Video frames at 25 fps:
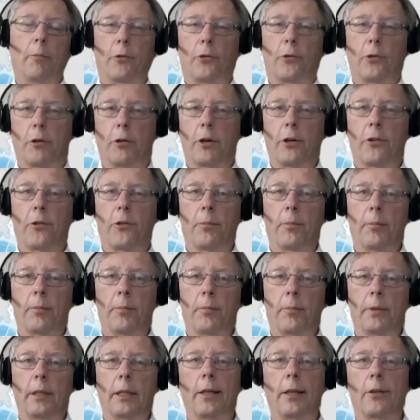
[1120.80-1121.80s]
tourism.
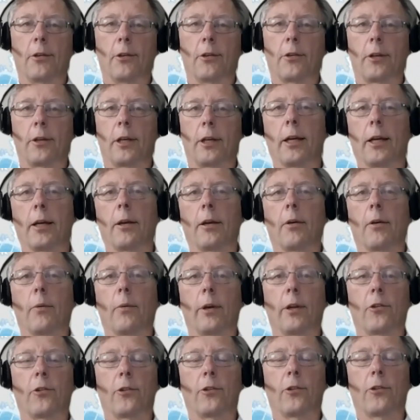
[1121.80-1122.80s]
And
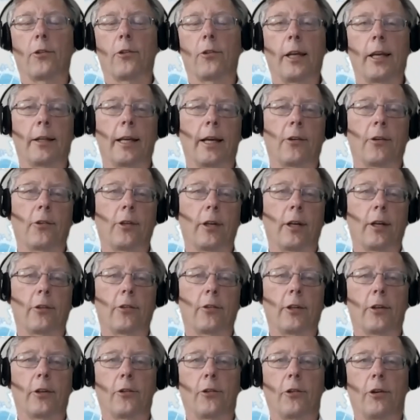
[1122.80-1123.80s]
we're seeing the
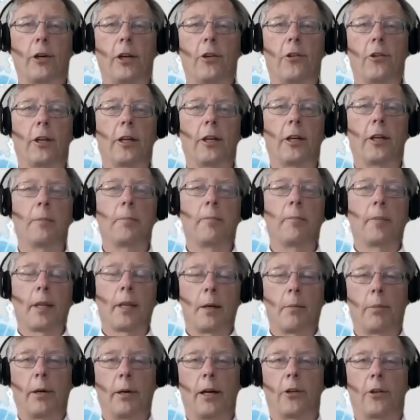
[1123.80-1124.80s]
Antarctic Treaty
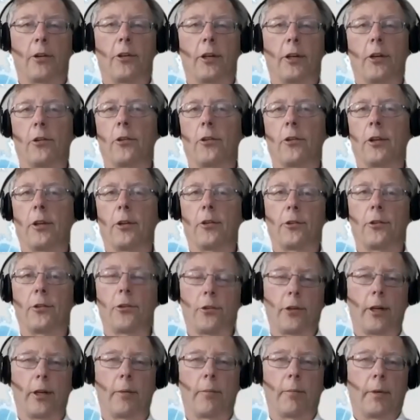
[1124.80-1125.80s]
parties,
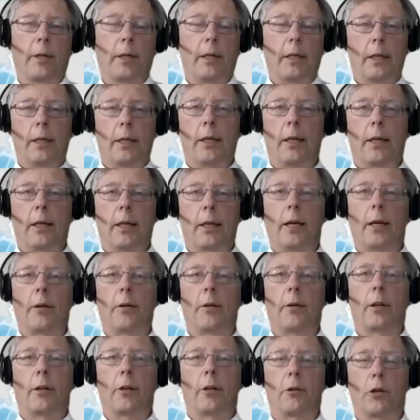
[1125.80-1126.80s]
this
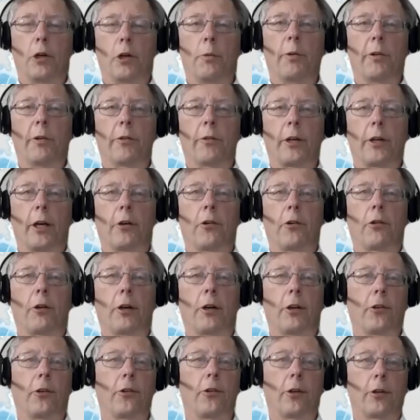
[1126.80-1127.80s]
group of
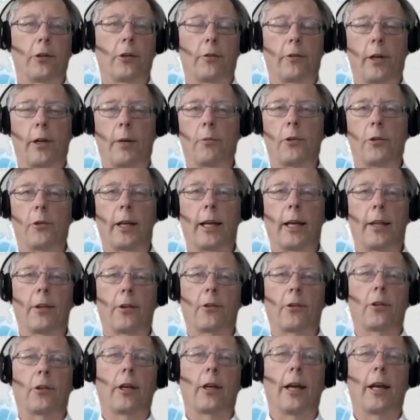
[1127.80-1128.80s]
countries that have come
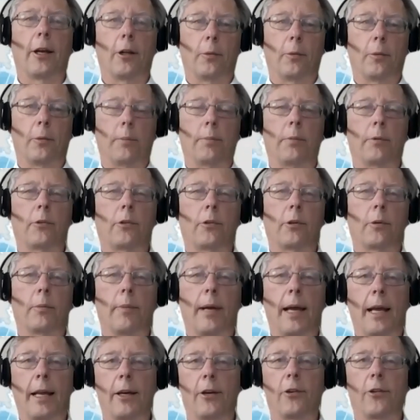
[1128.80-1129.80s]
together to help to
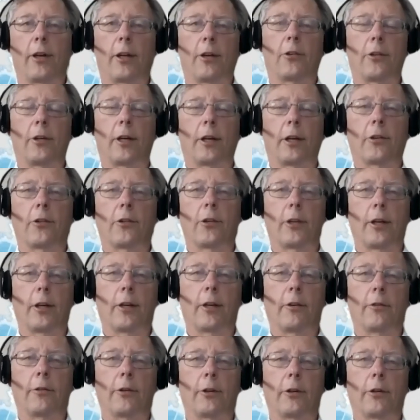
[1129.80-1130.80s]
manage
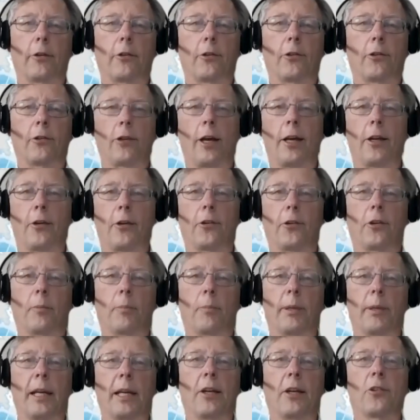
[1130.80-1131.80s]
Antarctica for science
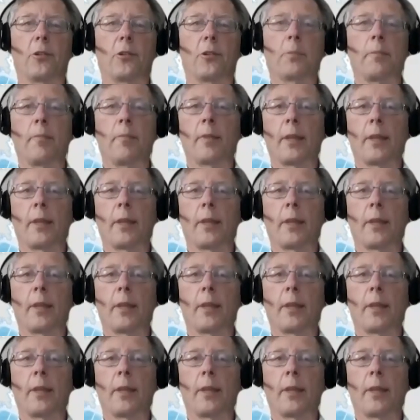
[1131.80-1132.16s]
and peace,